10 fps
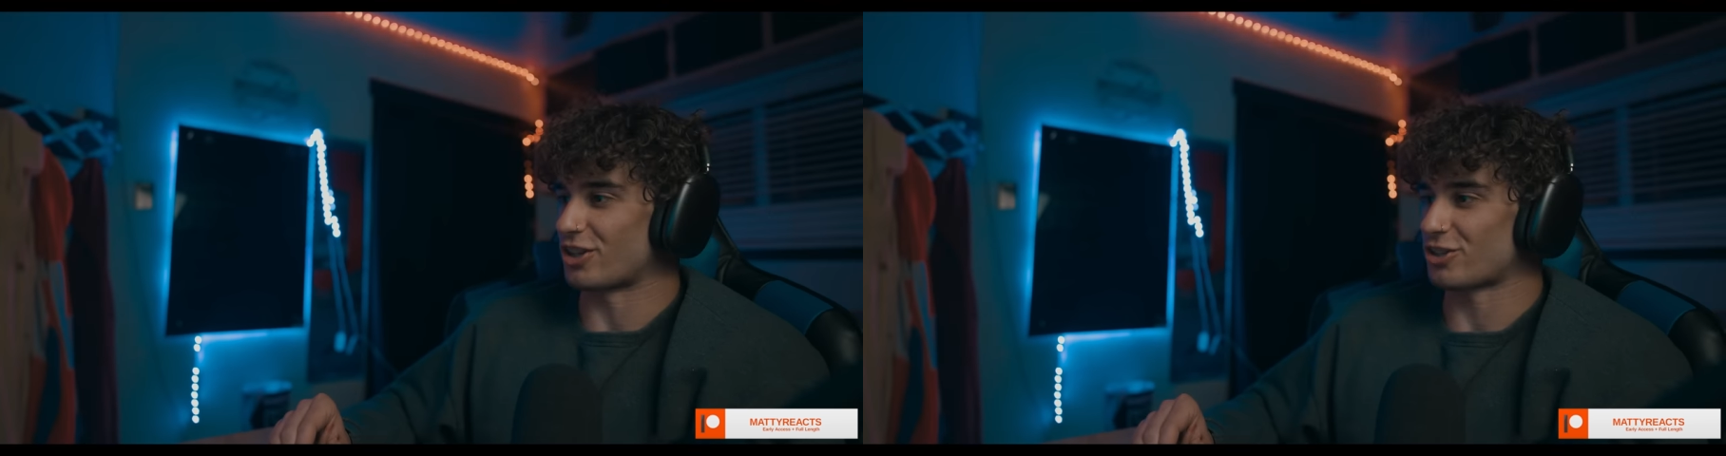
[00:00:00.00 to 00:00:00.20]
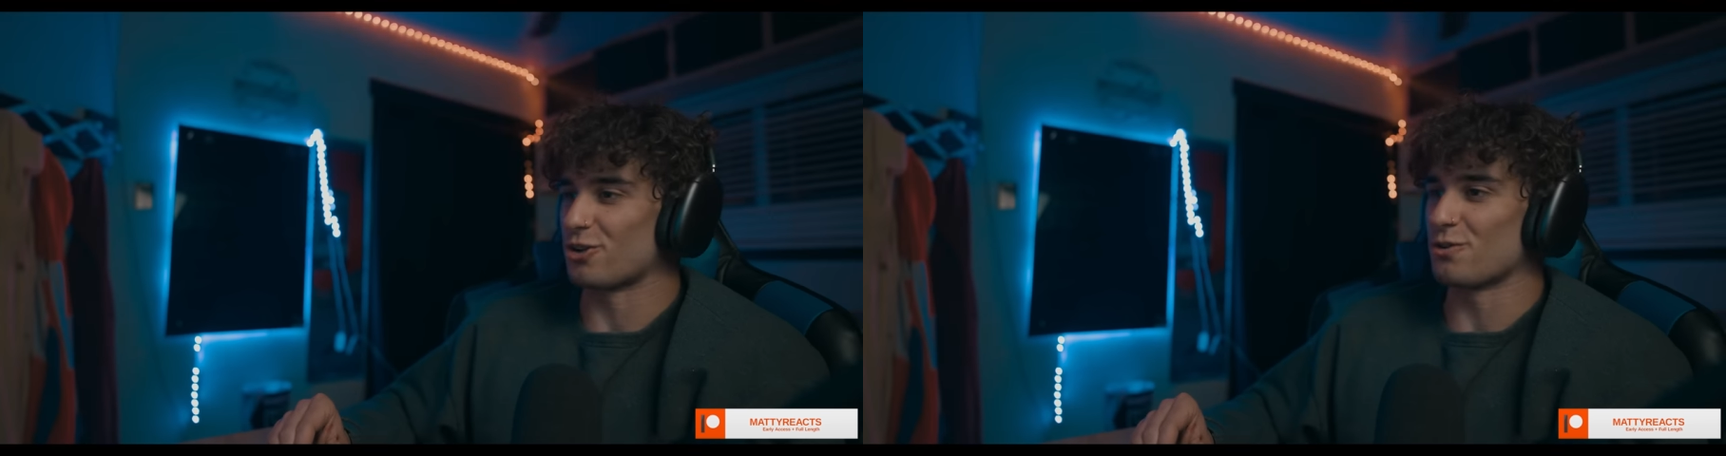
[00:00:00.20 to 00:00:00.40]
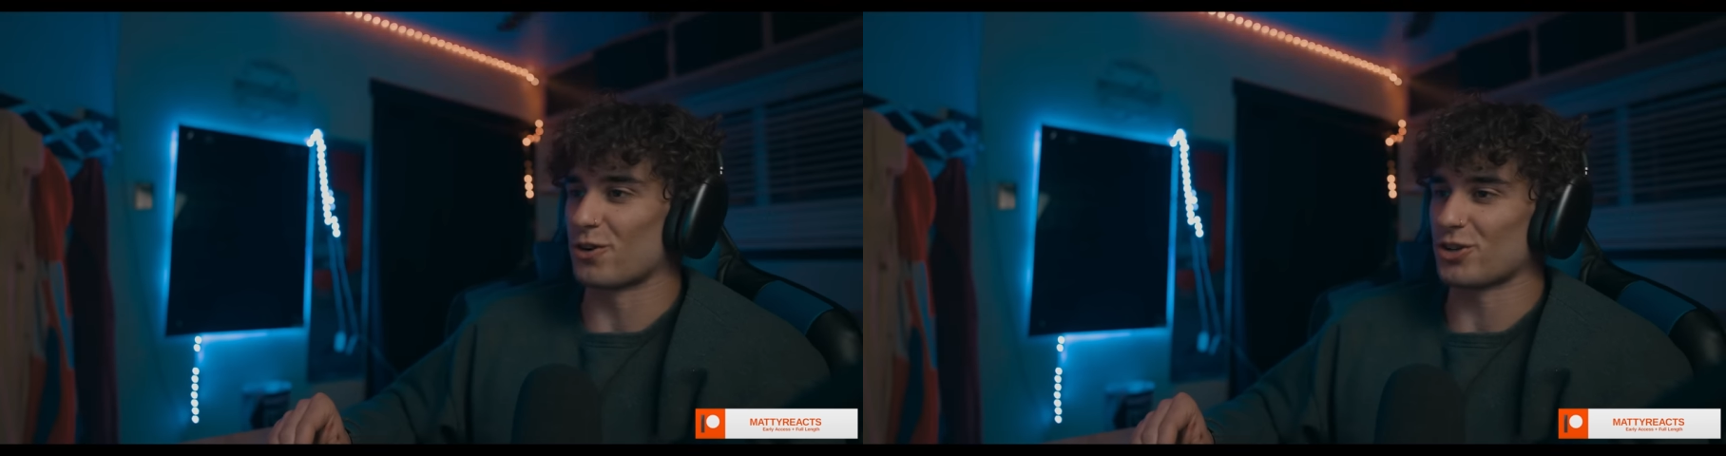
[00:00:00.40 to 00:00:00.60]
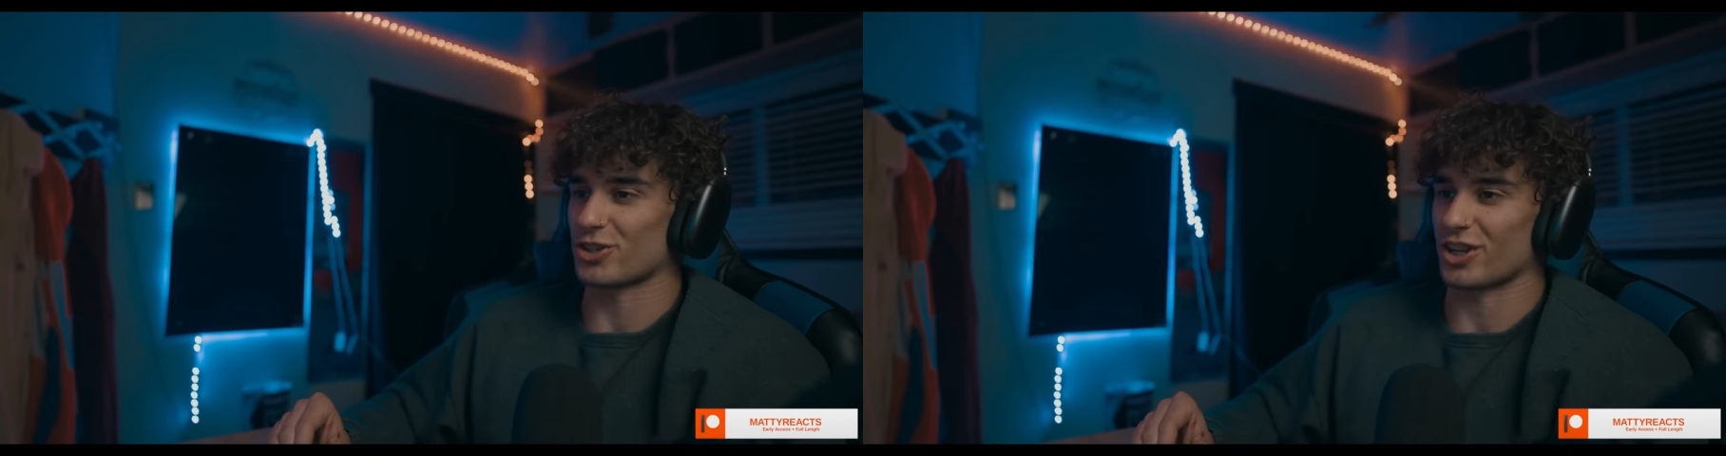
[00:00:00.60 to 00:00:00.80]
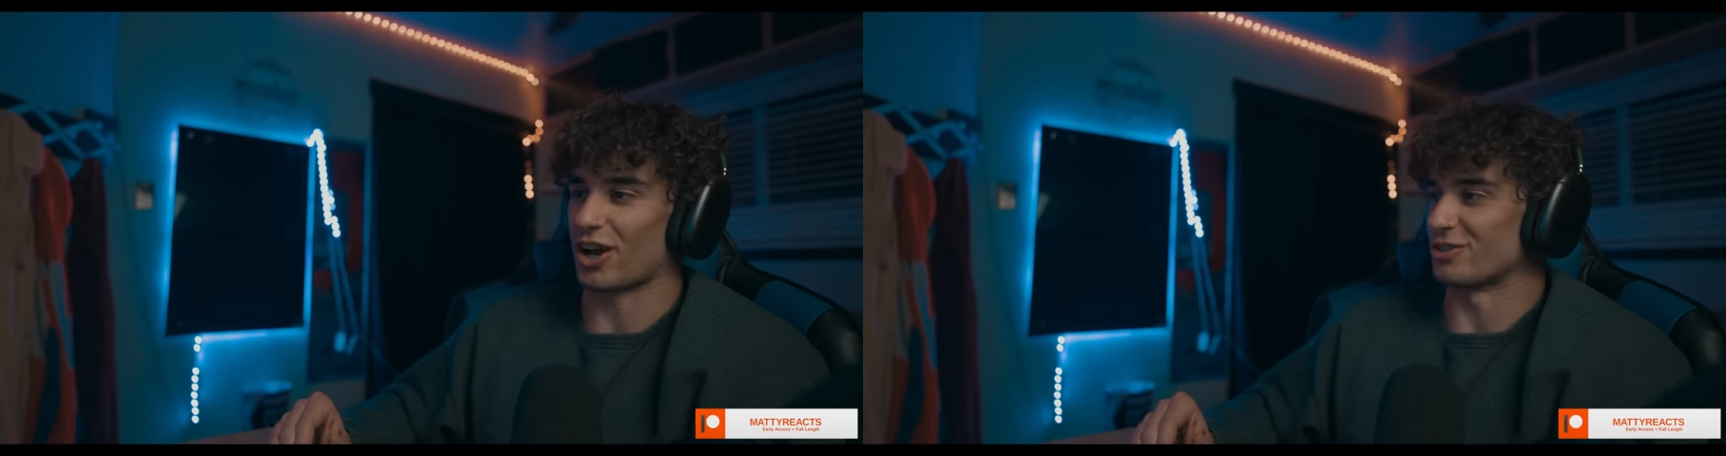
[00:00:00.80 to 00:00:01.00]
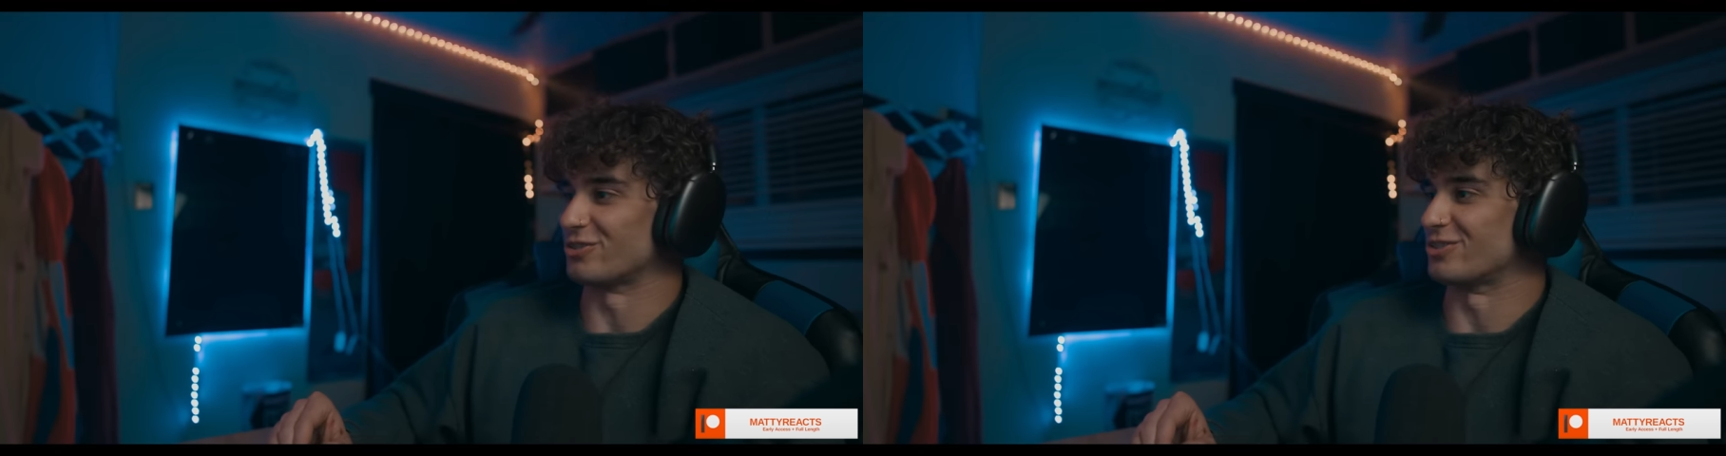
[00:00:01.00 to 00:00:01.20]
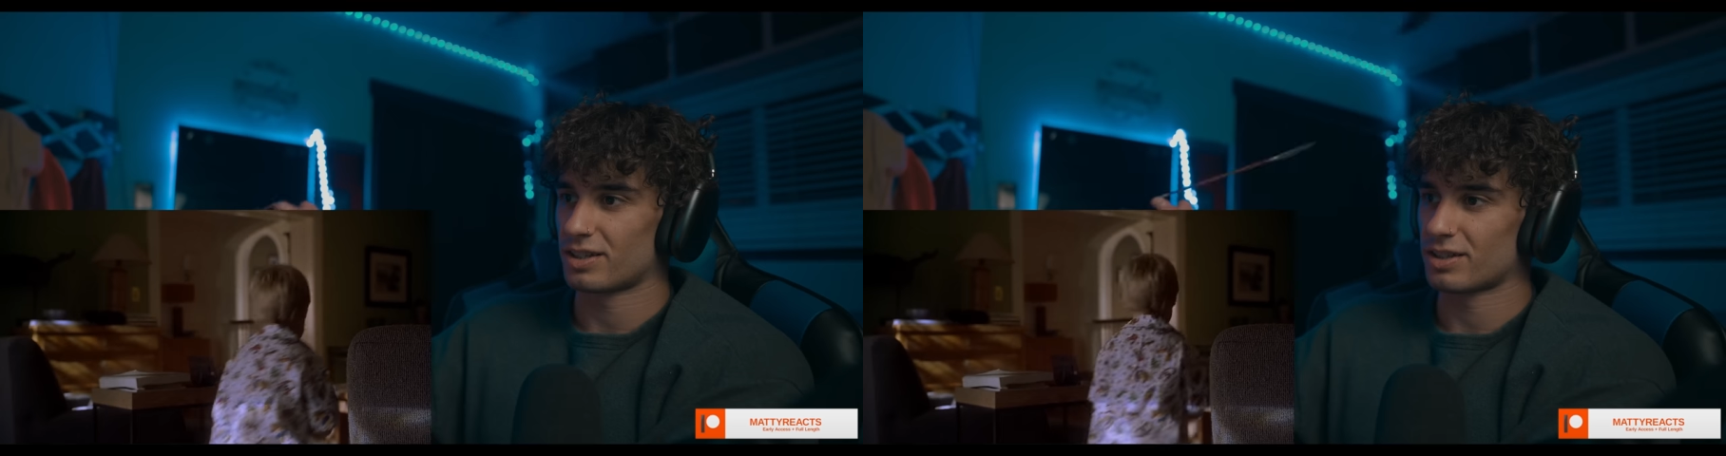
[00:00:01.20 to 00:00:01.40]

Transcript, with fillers: too versatile.